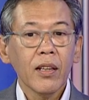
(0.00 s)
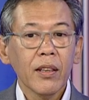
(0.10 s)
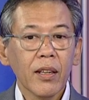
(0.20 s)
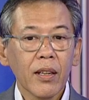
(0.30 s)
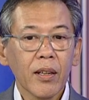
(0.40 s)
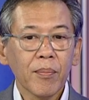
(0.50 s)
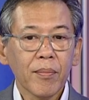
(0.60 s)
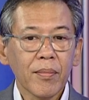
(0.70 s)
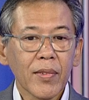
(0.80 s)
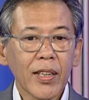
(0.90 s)
the,
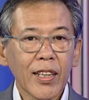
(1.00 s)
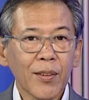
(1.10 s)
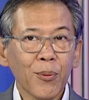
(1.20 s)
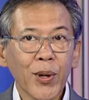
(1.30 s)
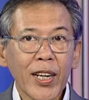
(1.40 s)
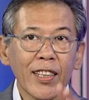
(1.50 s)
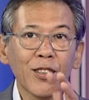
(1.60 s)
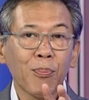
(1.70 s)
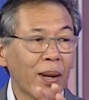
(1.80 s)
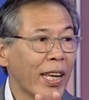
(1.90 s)
it, where it
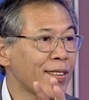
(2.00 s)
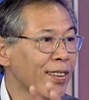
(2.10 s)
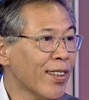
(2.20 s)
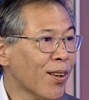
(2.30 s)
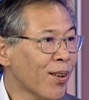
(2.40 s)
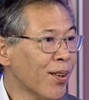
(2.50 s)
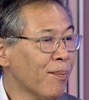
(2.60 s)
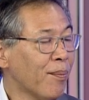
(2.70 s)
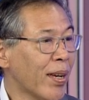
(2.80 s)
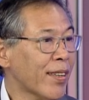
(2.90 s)
is placed in the law
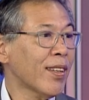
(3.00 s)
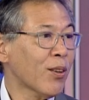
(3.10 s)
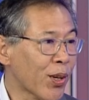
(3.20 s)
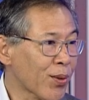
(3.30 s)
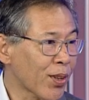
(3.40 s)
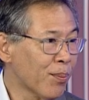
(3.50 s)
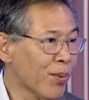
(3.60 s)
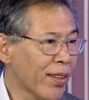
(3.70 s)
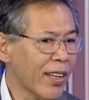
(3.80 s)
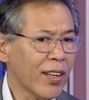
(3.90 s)
makes it
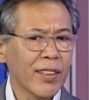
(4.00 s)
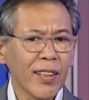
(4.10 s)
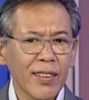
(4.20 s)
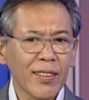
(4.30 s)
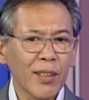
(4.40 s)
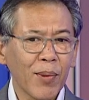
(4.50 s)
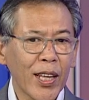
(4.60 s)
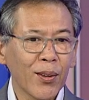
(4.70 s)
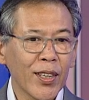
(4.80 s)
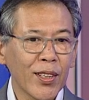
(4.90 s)
questionable. Does this apply
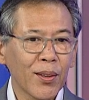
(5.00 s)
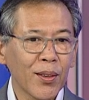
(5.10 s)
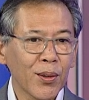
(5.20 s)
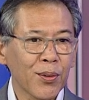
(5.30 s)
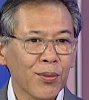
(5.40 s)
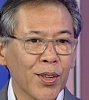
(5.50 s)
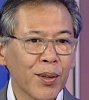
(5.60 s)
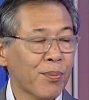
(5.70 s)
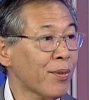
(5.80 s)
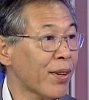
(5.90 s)
only to those for
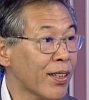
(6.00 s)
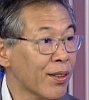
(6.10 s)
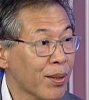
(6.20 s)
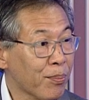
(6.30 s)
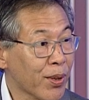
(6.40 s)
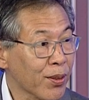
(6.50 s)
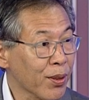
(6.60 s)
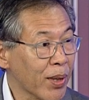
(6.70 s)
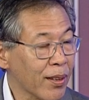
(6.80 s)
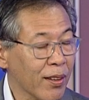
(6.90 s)
preventive
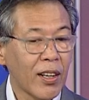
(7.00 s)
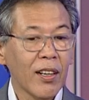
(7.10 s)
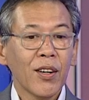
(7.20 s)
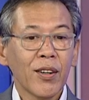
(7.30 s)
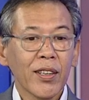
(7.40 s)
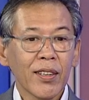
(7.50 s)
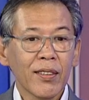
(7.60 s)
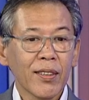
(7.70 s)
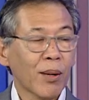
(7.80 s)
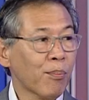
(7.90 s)
imprisonment, or does
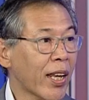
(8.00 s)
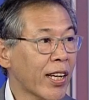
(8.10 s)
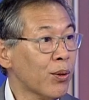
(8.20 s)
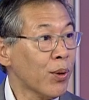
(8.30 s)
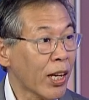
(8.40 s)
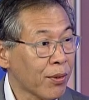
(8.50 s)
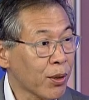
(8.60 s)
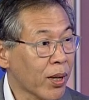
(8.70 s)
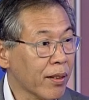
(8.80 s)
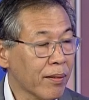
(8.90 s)
this apply to
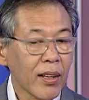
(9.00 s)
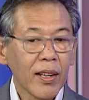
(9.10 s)
everyone?